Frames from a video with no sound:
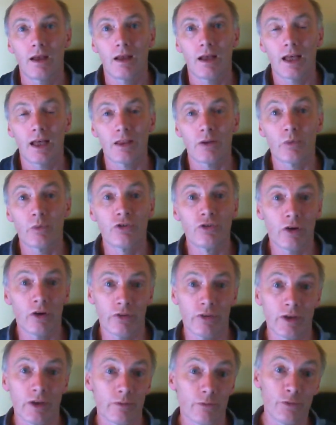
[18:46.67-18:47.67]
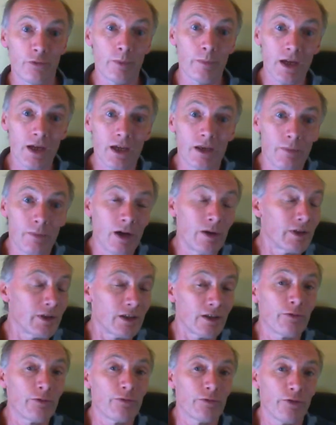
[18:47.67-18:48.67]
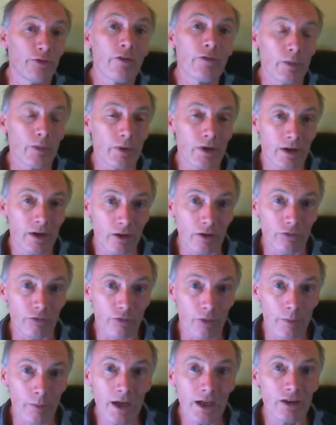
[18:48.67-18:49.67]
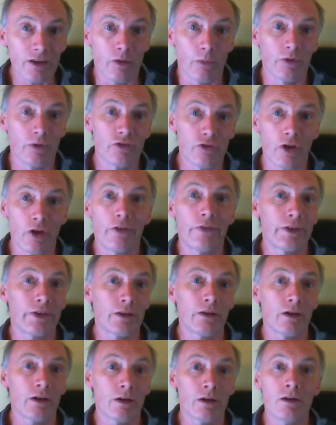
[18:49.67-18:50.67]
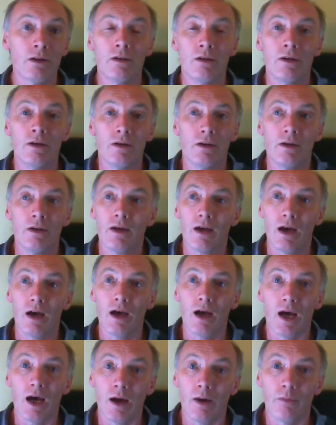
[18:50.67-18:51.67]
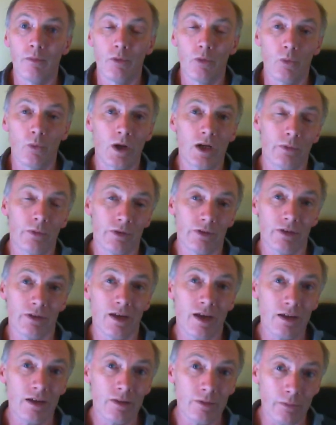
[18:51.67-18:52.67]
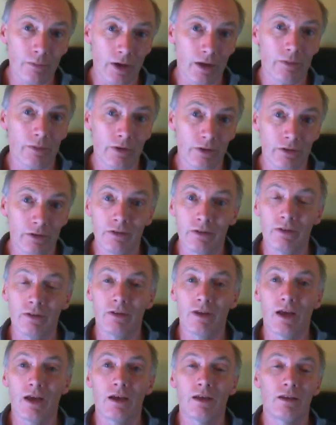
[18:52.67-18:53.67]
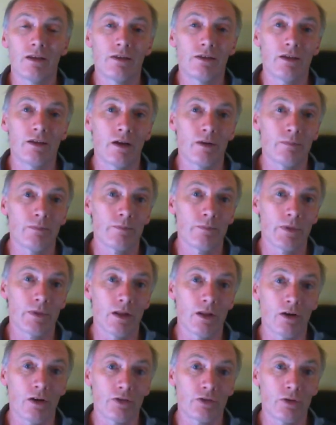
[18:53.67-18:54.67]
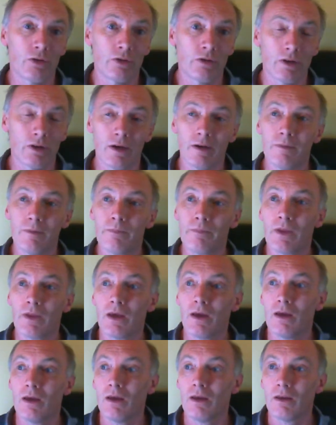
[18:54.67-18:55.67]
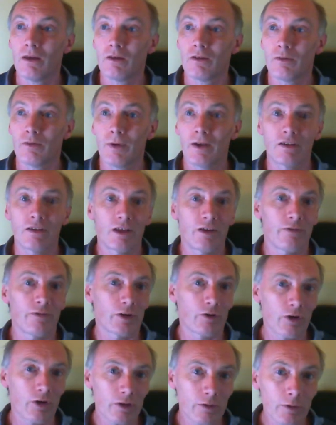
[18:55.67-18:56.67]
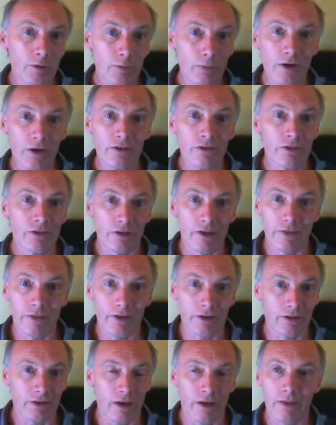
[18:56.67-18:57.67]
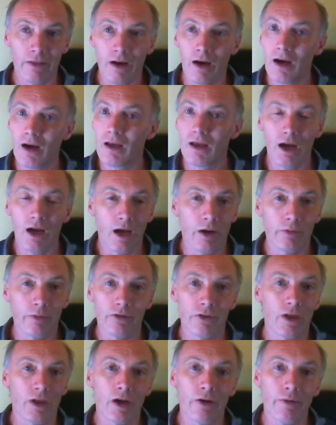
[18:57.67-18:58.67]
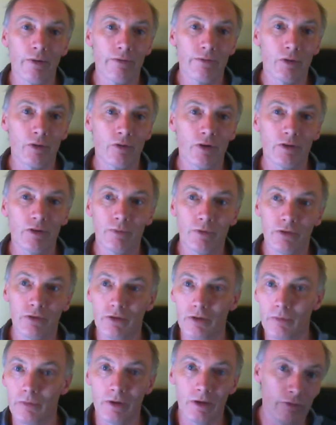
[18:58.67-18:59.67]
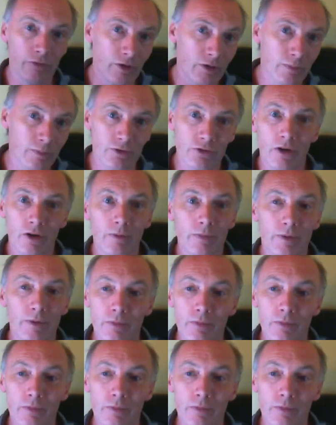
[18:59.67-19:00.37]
there was nothing, for me, it might be different for everybody else. For me, there was nothing there. When I was a kid and when I was, a lot younger, especially for Christmas presents and things like that, I was there every Christmas doing the Christmas shopping,